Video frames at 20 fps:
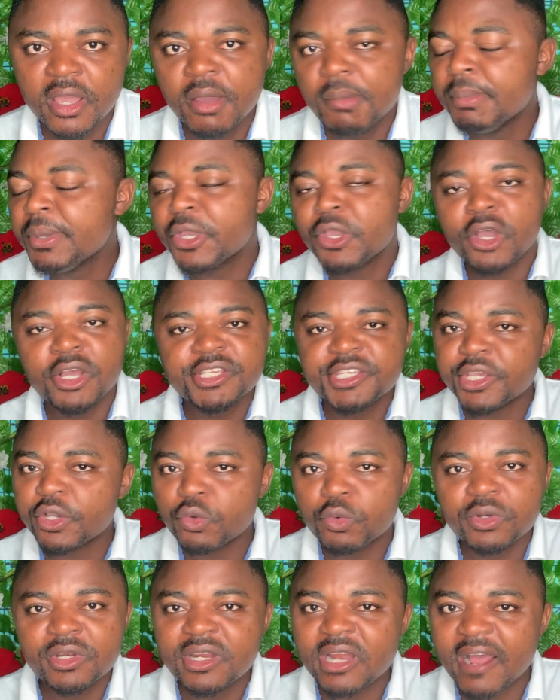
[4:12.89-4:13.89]
Because he
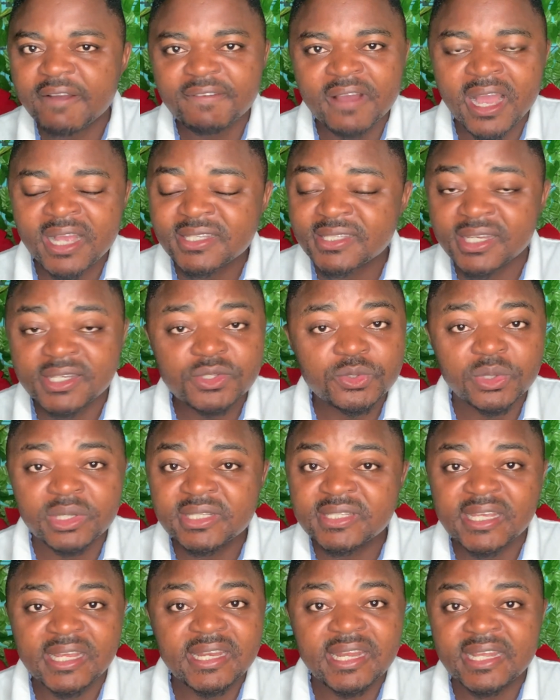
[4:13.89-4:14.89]
couldn't have access to
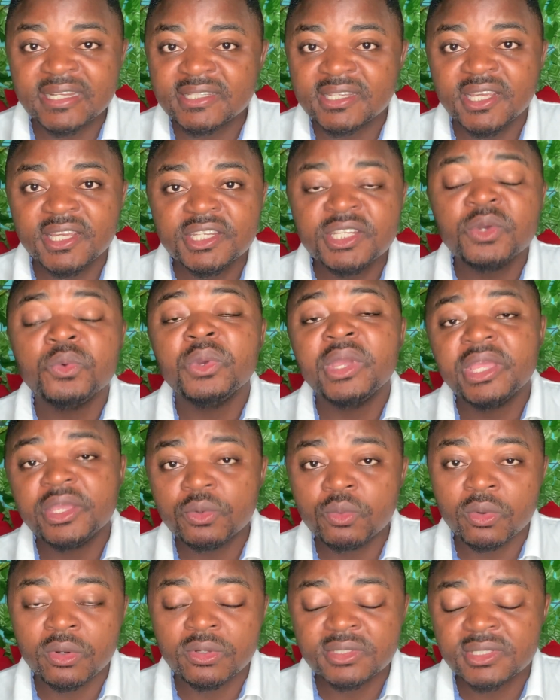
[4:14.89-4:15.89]
internet the way he
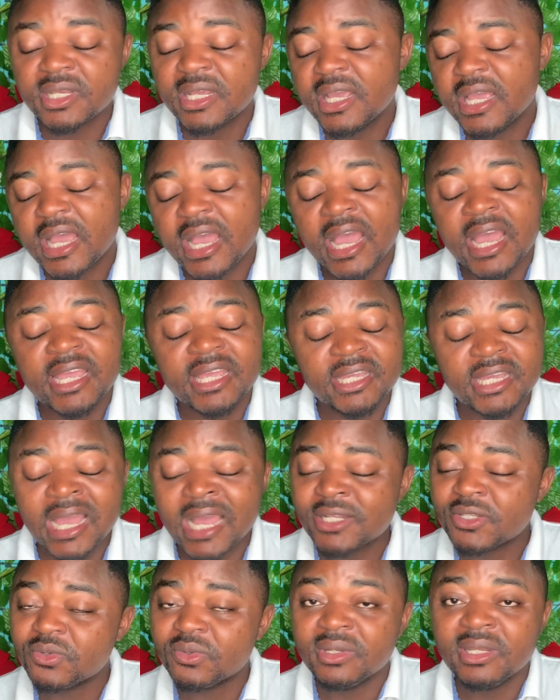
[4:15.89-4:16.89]
wants and he
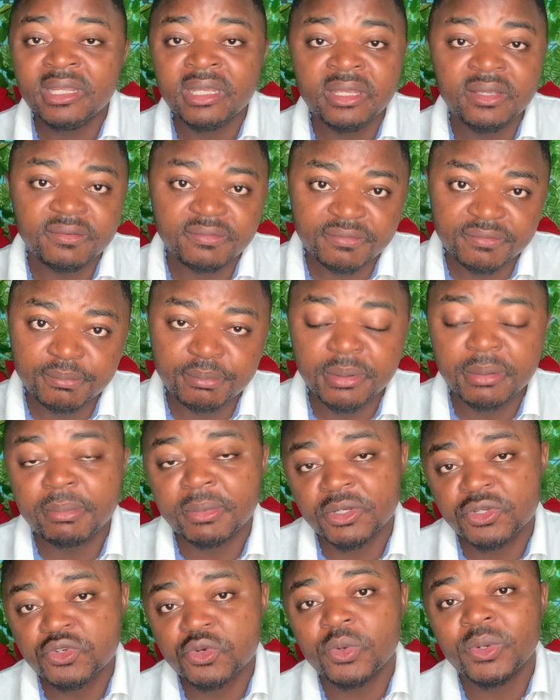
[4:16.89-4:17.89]
had to leave
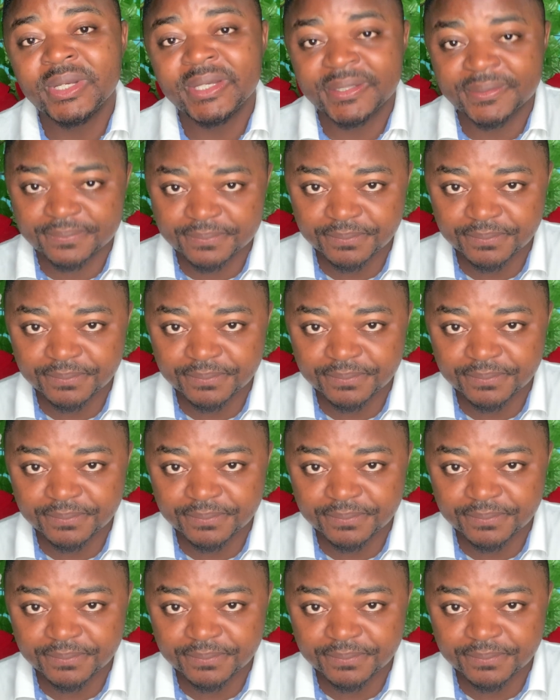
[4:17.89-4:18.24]
prematurely.